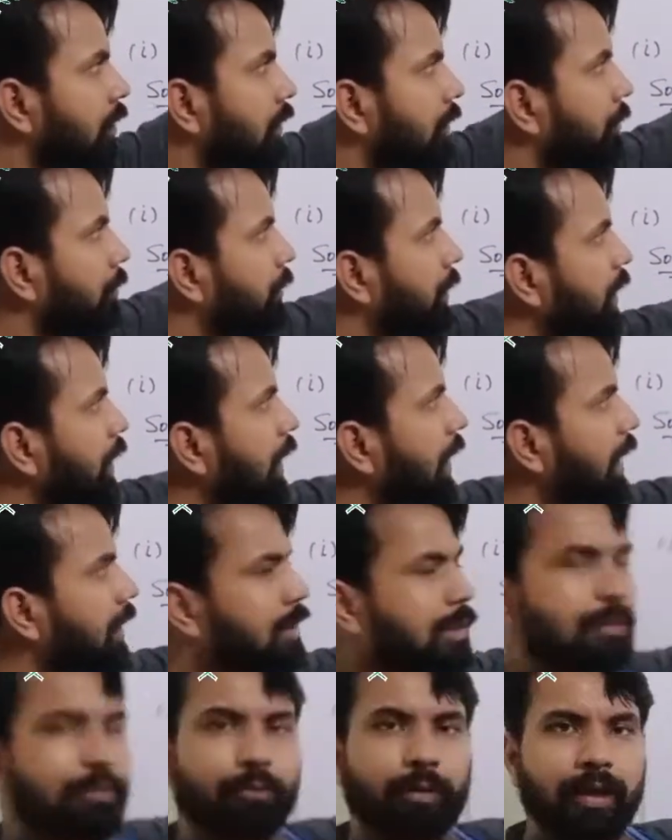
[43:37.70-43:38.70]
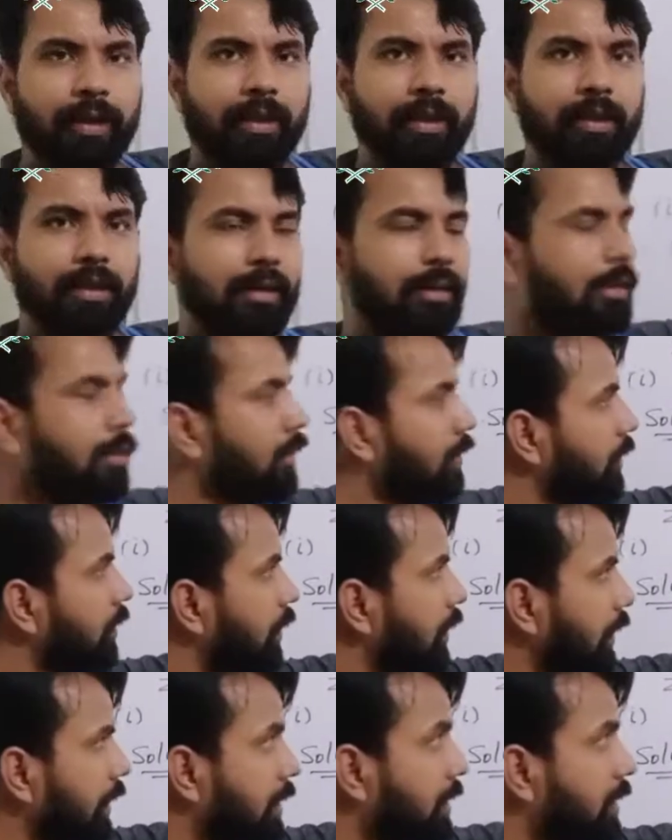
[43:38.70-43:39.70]
Beta, x square
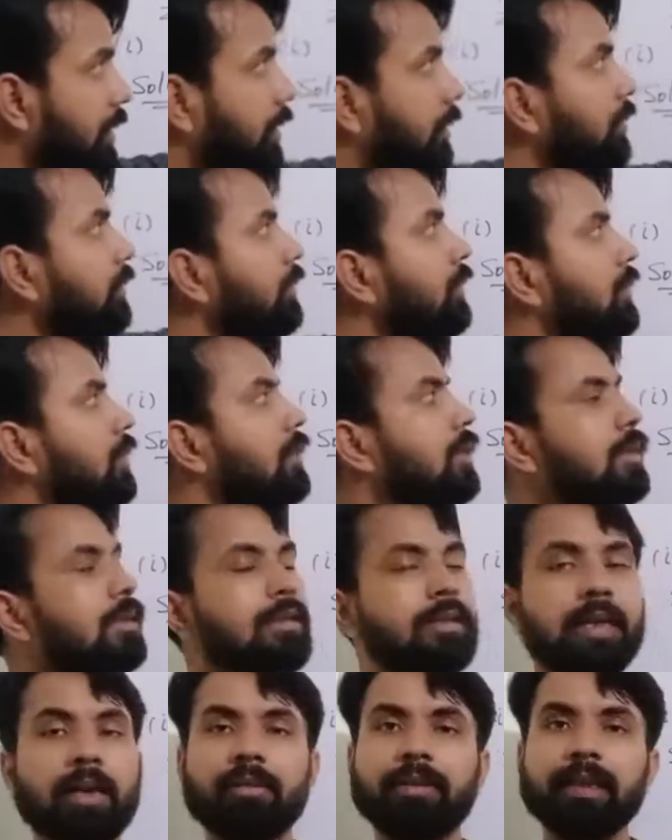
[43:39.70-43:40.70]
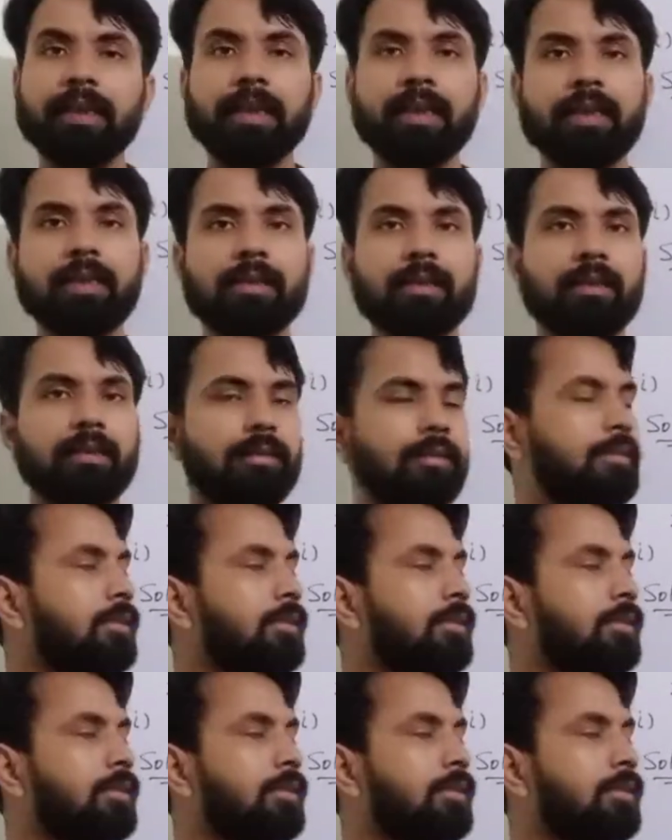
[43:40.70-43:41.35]
is here, 17 is here.